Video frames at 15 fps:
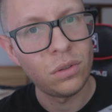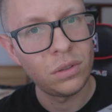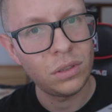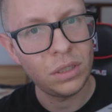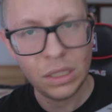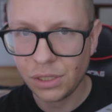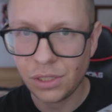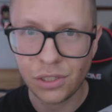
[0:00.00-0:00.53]

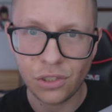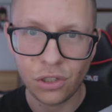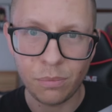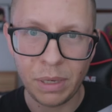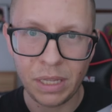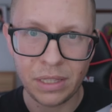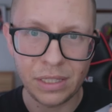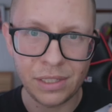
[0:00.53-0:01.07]
let's just talk
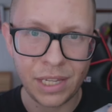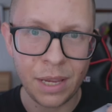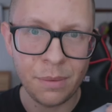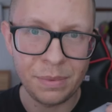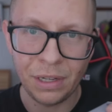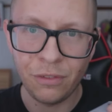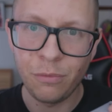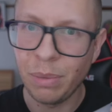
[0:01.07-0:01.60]
about these
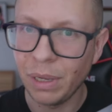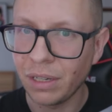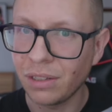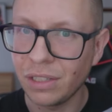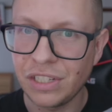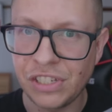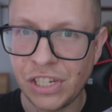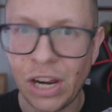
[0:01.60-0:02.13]
games
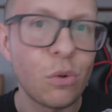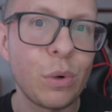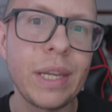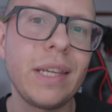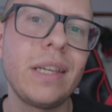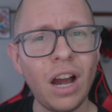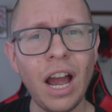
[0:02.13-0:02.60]
alphabetically, shall we?